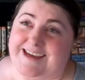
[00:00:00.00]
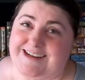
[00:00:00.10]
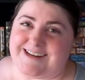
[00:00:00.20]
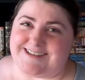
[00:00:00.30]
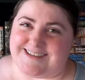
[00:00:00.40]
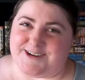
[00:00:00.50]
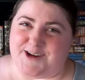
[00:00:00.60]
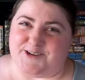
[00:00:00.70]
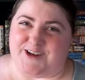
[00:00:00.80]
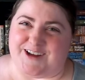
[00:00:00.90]
Eden
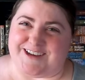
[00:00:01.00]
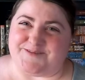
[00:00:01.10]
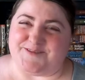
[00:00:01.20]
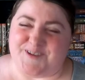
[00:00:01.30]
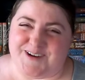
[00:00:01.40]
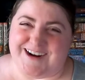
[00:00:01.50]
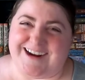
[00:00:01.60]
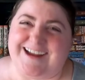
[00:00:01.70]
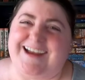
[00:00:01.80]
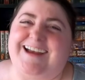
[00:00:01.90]
Zero Volume four.
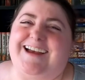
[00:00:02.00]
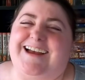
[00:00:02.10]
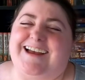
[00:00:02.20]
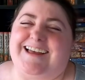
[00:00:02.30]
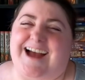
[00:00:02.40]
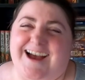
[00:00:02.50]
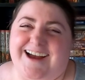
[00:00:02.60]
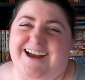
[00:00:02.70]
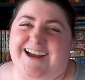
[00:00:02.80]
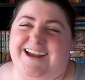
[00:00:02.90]

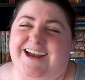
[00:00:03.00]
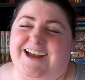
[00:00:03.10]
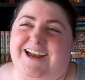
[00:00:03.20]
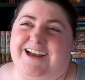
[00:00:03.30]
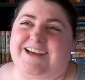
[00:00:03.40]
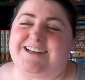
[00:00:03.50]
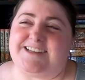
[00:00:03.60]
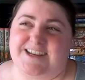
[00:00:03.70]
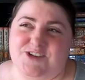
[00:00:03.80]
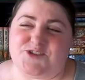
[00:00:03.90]
I
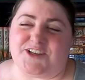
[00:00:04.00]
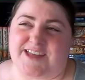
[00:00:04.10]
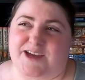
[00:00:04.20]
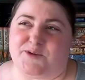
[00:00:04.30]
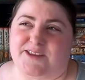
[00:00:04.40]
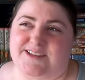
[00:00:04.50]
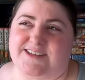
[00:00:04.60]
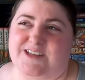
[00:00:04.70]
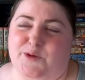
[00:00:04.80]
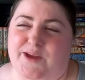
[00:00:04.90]
continue to like where this
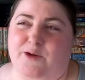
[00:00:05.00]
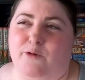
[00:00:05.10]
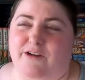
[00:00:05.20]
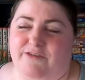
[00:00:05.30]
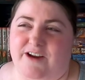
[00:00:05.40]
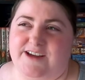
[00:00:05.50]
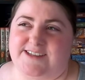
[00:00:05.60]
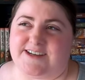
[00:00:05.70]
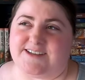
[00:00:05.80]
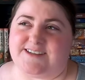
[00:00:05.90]
is going, where fairy
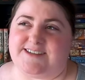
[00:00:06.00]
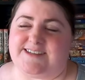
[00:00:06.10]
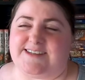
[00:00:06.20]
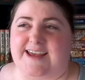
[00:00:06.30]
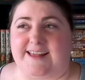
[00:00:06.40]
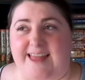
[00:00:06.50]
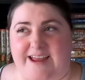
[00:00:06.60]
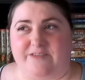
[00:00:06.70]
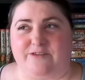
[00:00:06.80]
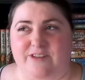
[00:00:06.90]
tales stayed
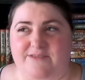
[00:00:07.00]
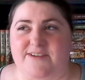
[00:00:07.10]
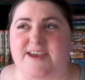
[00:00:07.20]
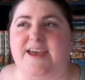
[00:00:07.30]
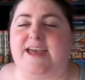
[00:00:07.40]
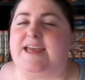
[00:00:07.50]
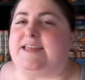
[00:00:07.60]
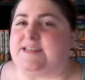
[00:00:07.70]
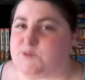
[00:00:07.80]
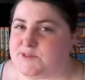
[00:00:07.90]
light and fluffy.
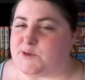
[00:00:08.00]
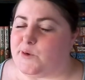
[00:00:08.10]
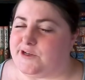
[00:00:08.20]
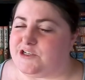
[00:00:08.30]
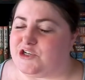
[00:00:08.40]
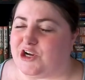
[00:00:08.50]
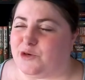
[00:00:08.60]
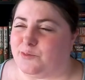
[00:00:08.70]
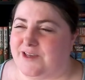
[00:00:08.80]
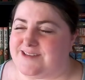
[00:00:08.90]
This one's going to
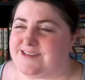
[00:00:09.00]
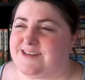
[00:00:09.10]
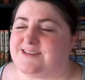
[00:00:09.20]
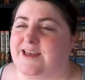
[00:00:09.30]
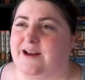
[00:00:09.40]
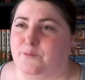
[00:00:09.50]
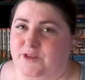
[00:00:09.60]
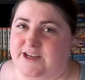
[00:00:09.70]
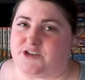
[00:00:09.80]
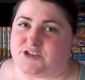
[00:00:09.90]
darker places, and I'm
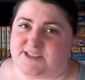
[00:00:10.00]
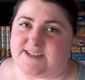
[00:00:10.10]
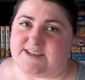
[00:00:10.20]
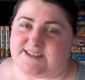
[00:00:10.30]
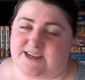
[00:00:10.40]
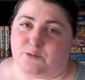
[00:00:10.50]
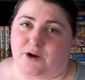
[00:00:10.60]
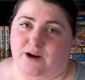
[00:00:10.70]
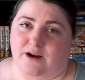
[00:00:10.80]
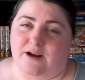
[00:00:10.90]
really interested to see
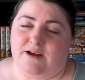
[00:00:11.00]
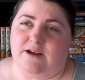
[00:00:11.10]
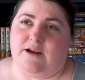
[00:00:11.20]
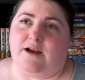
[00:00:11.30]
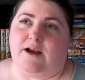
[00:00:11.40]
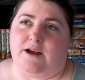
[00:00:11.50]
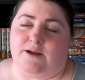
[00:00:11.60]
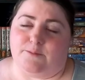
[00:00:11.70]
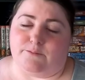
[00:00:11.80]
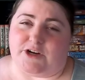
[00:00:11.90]
where
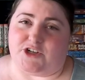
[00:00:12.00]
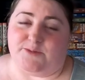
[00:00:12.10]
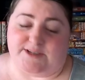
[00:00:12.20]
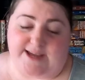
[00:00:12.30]
um, Mashima